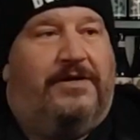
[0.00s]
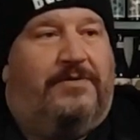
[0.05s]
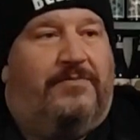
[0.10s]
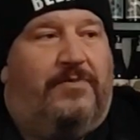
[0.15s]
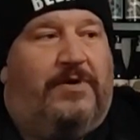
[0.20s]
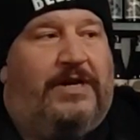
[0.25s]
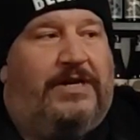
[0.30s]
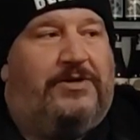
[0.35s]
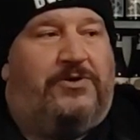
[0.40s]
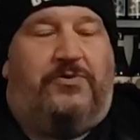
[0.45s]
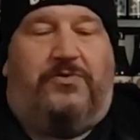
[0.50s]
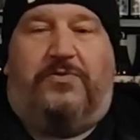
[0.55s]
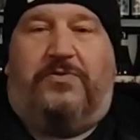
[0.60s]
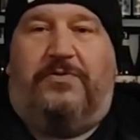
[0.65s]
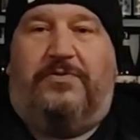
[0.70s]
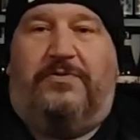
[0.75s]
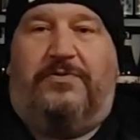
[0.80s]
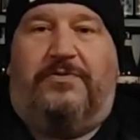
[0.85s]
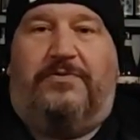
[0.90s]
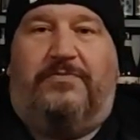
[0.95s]
what I do
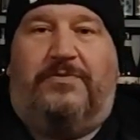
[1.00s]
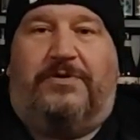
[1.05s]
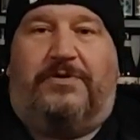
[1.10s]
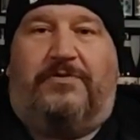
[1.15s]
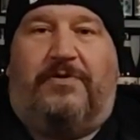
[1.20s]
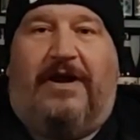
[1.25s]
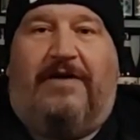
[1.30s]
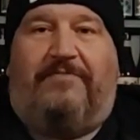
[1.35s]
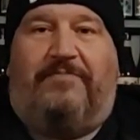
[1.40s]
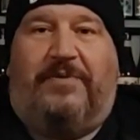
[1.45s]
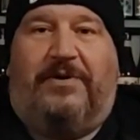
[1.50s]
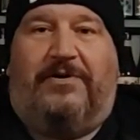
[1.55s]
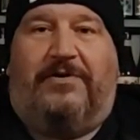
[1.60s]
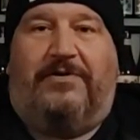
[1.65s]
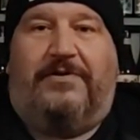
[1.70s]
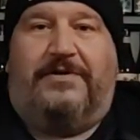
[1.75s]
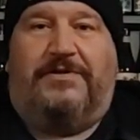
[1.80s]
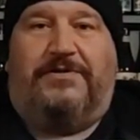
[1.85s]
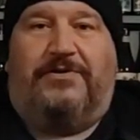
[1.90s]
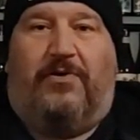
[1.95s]
with craft beer
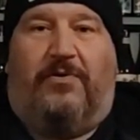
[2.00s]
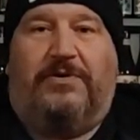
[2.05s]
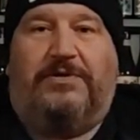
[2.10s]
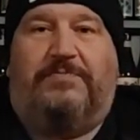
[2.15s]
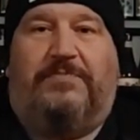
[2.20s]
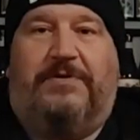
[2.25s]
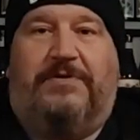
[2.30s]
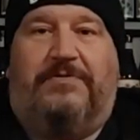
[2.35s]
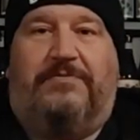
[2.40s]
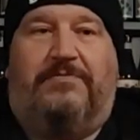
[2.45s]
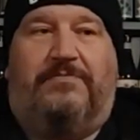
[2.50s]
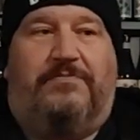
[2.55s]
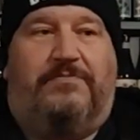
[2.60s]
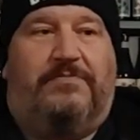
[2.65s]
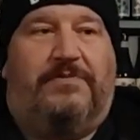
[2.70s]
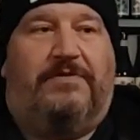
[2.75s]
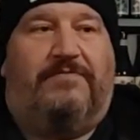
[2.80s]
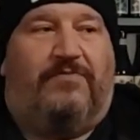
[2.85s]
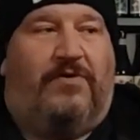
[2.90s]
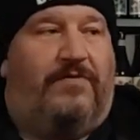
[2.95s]
has always been
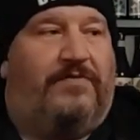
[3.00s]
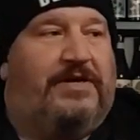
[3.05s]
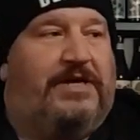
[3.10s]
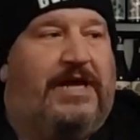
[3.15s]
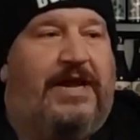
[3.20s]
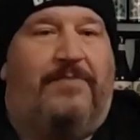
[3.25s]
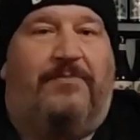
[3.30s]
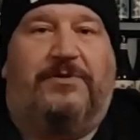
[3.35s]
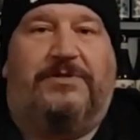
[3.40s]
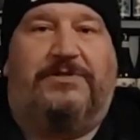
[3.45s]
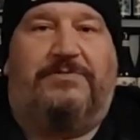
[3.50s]
involving Camerons.